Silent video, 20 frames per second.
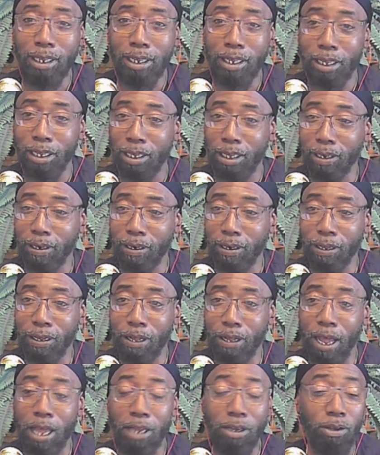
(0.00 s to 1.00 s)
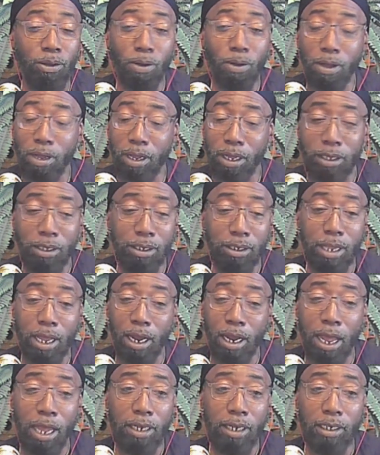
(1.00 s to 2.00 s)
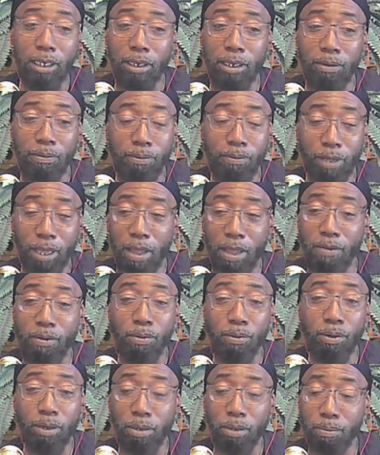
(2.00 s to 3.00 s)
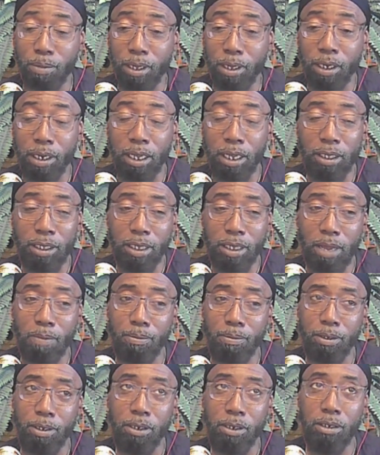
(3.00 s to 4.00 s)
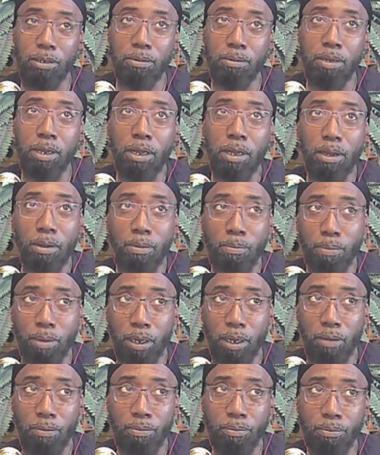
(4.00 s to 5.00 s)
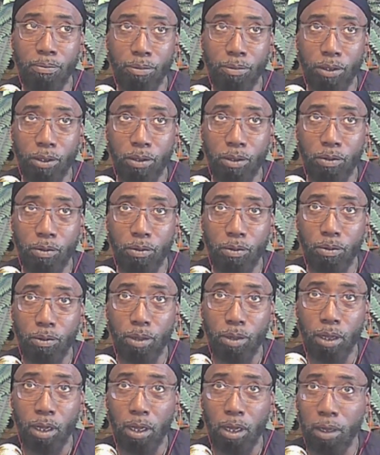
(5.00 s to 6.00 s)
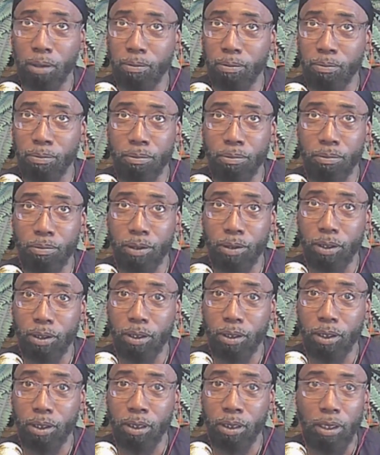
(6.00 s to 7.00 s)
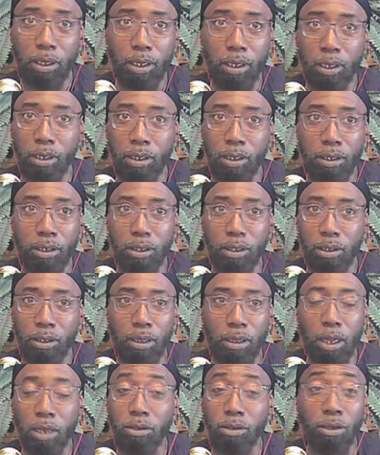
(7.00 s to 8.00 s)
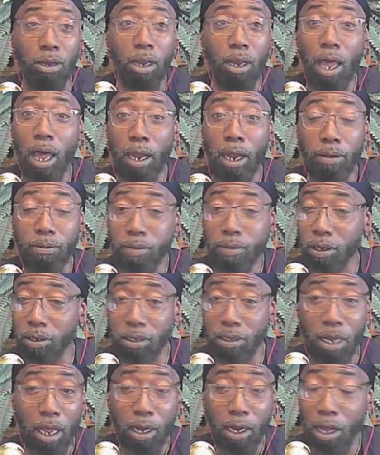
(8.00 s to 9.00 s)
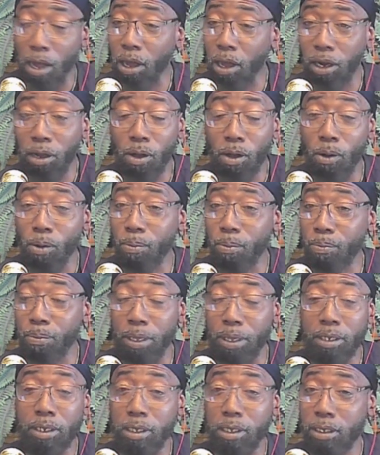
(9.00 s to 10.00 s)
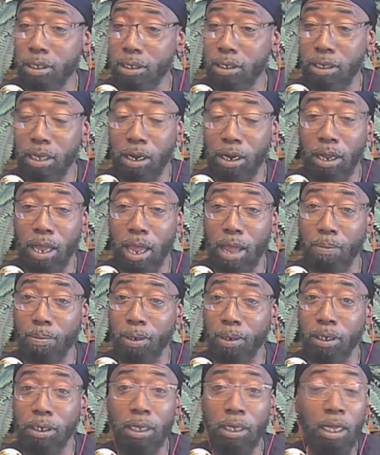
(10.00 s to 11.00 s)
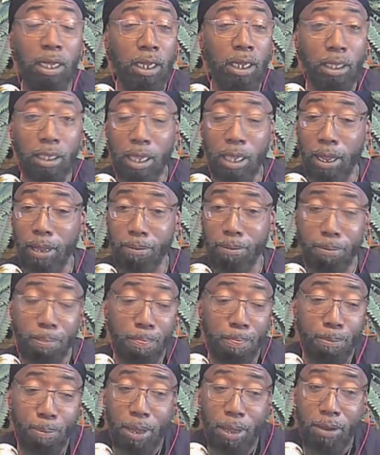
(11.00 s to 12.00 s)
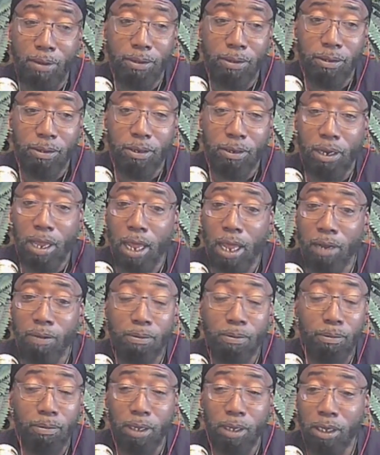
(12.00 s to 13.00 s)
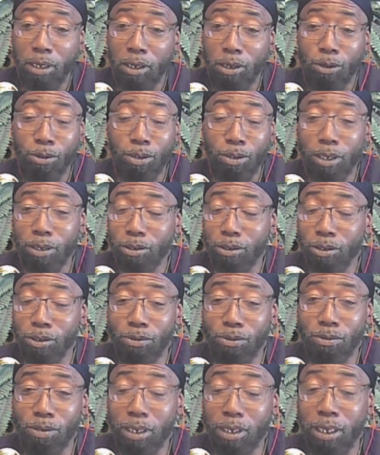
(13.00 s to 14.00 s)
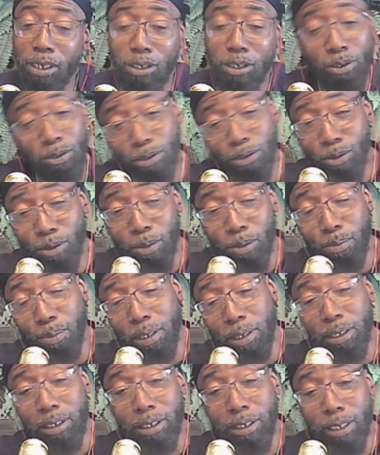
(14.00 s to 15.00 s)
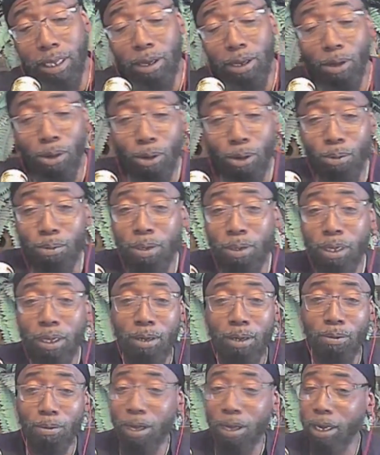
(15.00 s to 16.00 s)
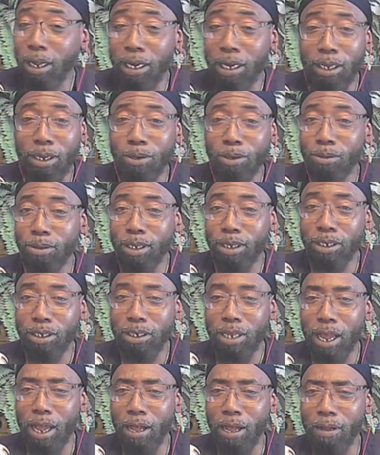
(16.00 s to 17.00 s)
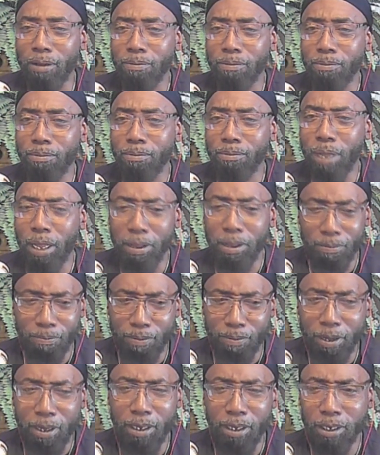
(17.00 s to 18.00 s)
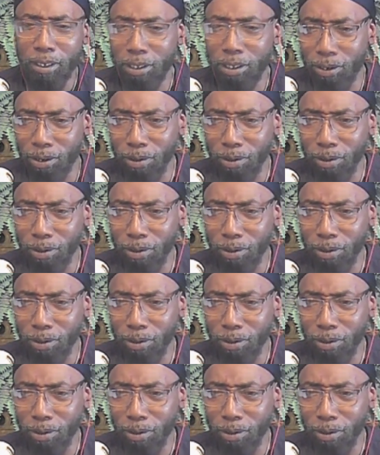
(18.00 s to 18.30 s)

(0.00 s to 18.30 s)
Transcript: And I know it's not ideal for everyone to be in that same position, but um, there's a lot of at home businesses that are happening that parents are not even including their children in. You're doing business at home. Why not include that child? Make it fun.